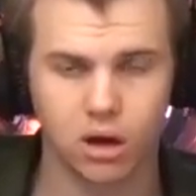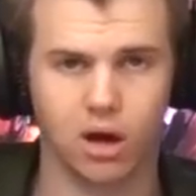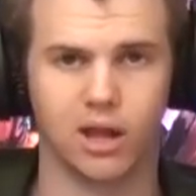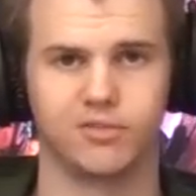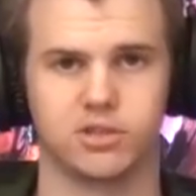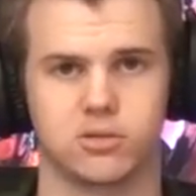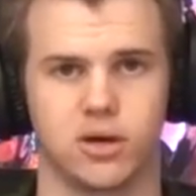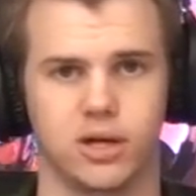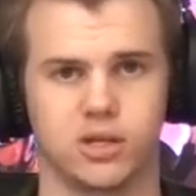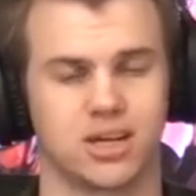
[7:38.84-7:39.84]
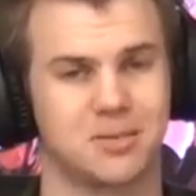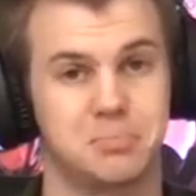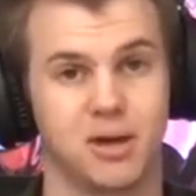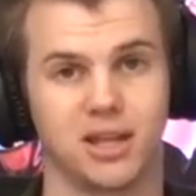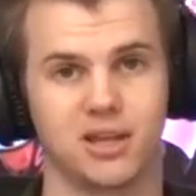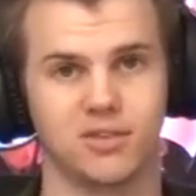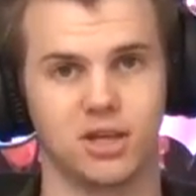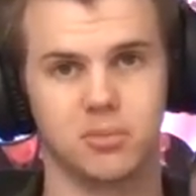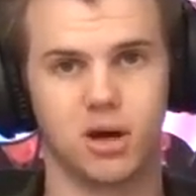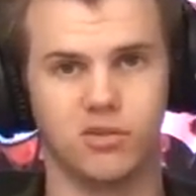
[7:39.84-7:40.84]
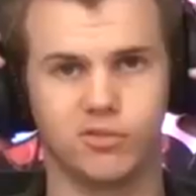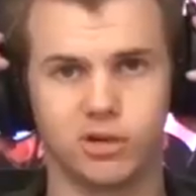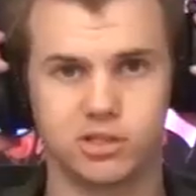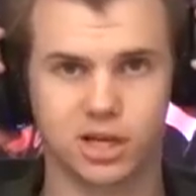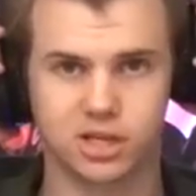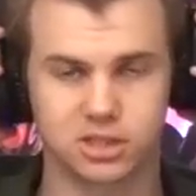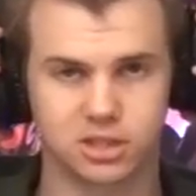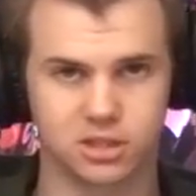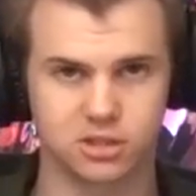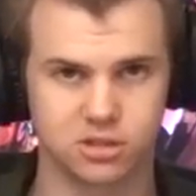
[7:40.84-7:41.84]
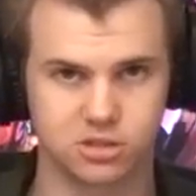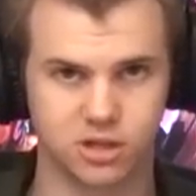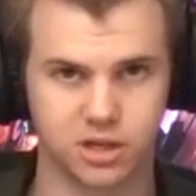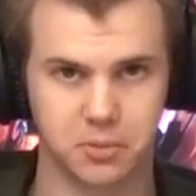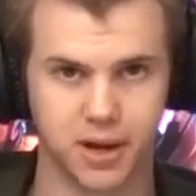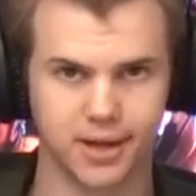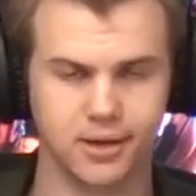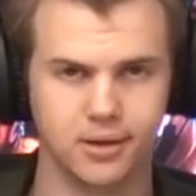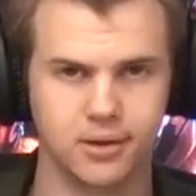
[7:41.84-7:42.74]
Oh, that fits quite nice. I can barely even hear my own voice actually, so straight away.